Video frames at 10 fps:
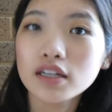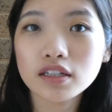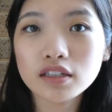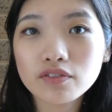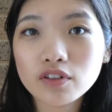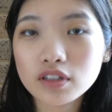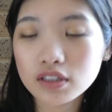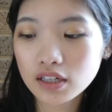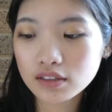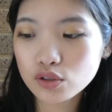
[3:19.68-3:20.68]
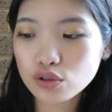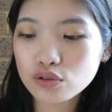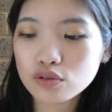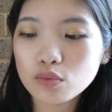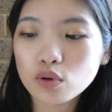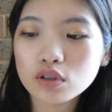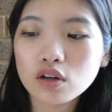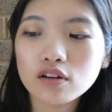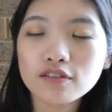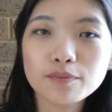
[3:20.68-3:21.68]
Here I've got another two more
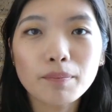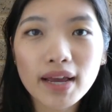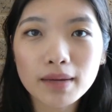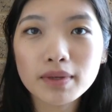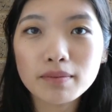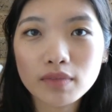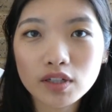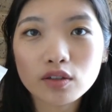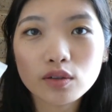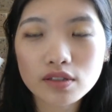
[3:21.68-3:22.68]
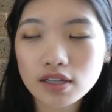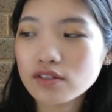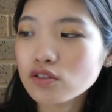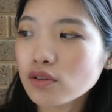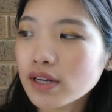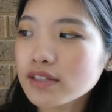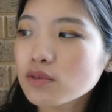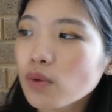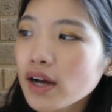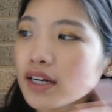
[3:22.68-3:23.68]
of baby mineral
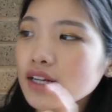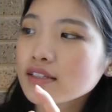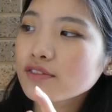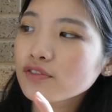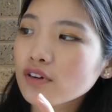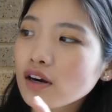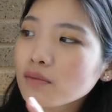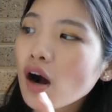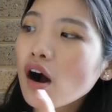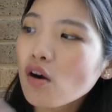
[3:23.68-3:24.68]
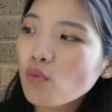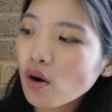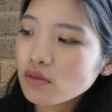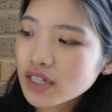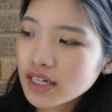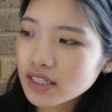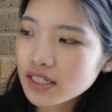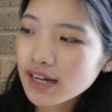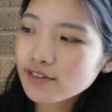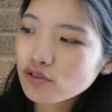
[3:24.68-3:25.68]
sunscreens. One is from Walnut
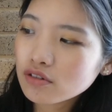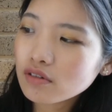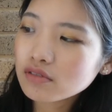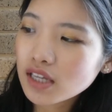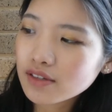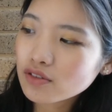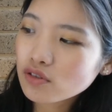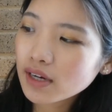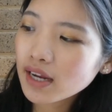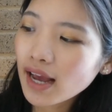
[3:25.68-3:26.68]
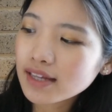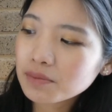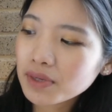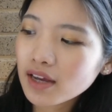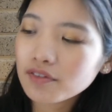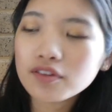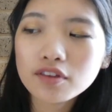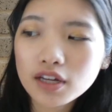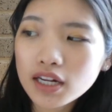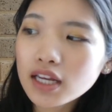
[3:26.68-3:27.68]
Natural Sunscreen SPF
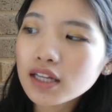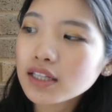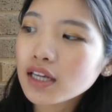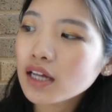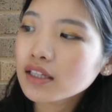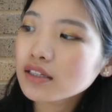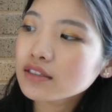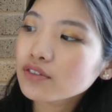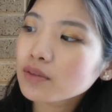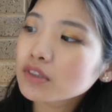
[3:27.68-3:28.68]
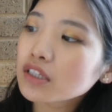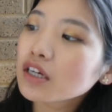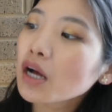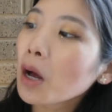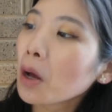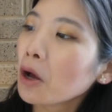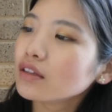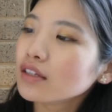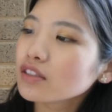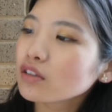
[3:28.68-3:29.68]
30. The other is from the
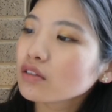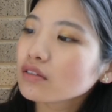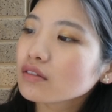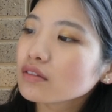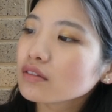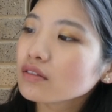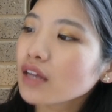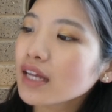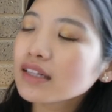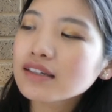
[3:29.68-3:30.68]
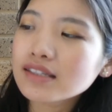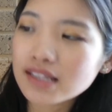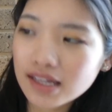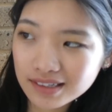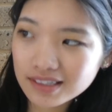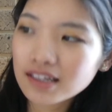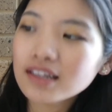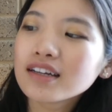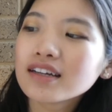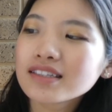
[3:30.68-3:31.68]
Little Innocent
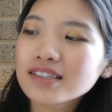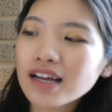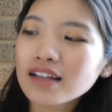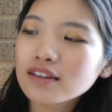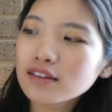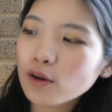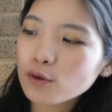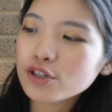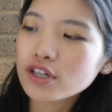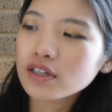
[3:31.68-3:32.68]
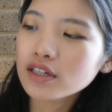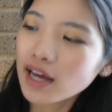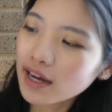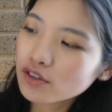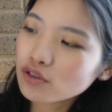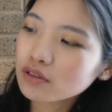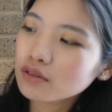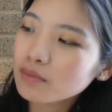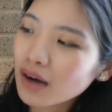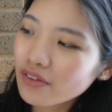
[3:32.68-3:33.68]
Sun Lotion
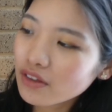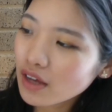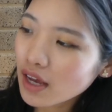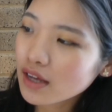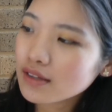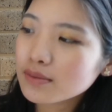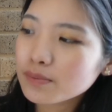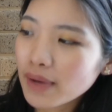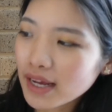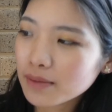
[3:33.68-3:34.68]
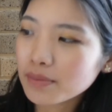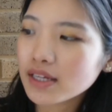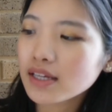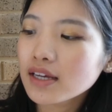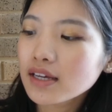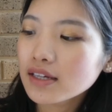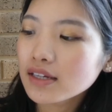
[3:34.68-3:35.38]
Natural Mother and Baby